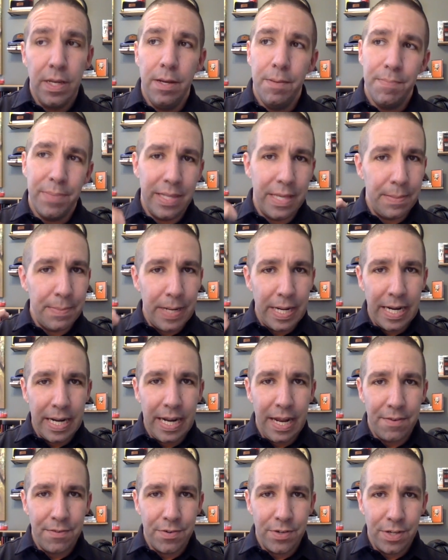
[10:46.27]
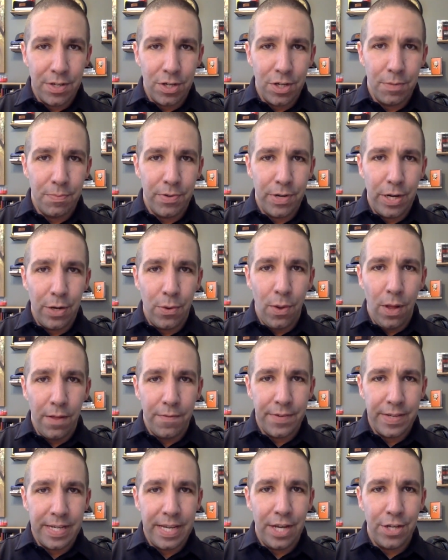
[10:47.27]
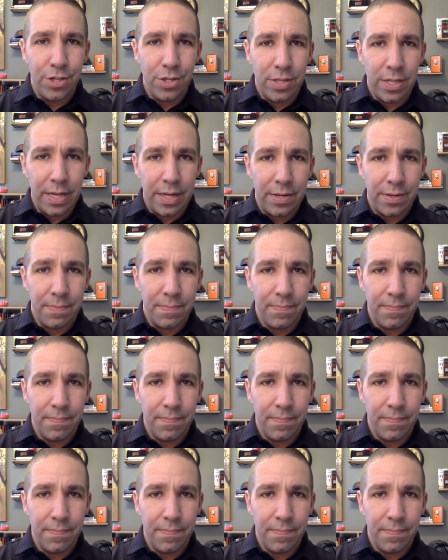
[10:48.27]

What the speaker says: but they may not have a real good pre-qualification letter.